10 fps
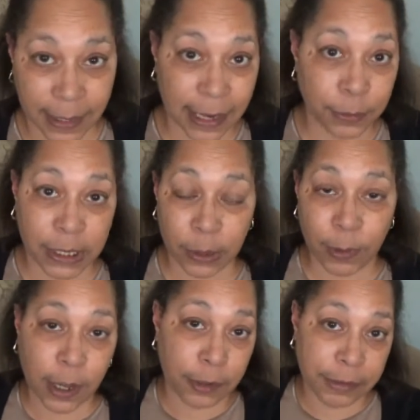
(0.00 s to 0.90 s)
I don't care
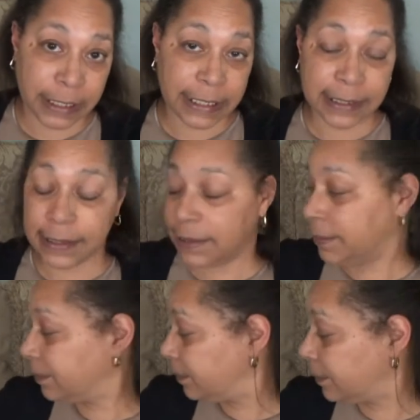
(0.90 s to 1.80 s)
what color it
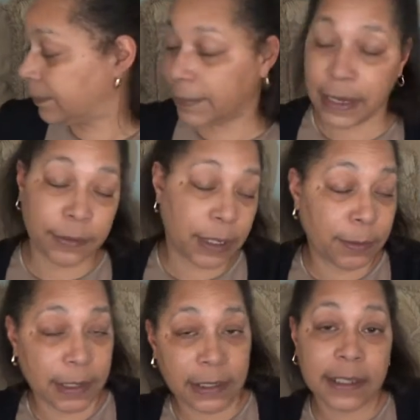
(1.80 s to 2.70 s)
is. I don't
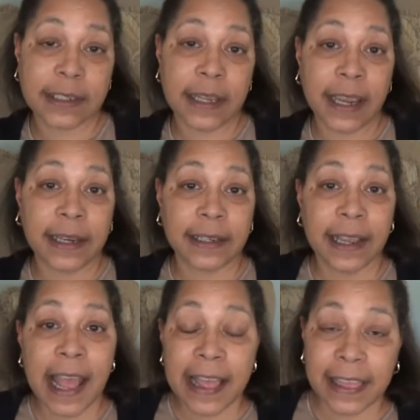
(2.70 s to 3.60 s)
care what it looks like.
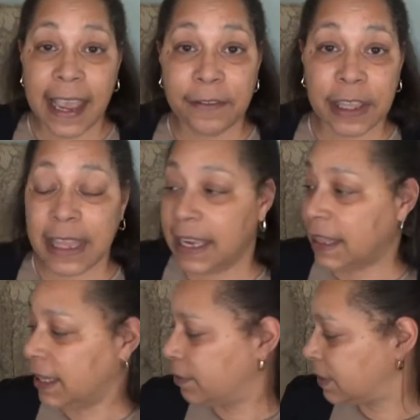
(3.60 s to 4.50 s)
Everything
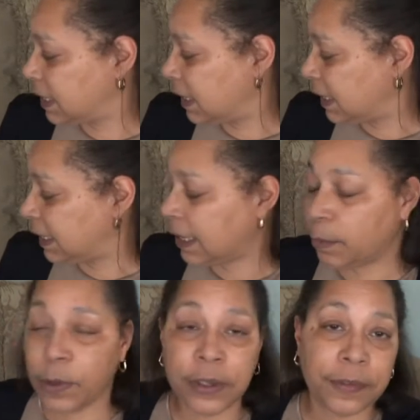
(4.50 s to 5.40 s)
in there is clean
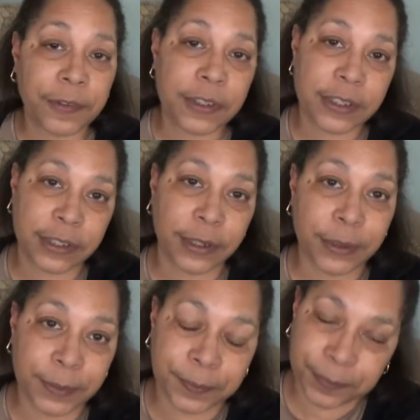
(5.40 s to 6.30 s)
and wonderful,
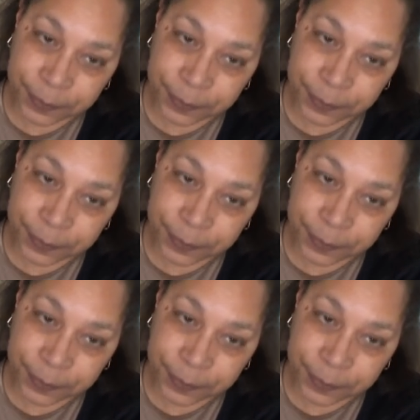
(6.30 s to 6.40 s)
so